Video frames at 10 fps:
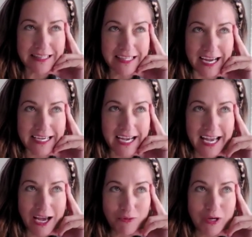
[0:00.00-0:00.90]
like
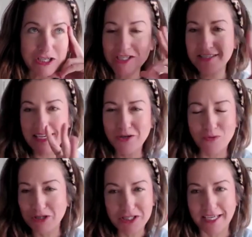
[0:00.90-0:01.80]
you
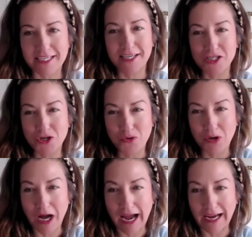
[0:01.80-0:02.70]
were just like such a cool
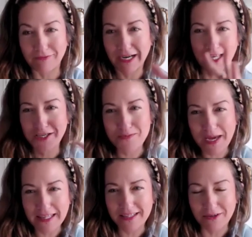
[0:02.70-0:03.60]
guy, right? Like you made the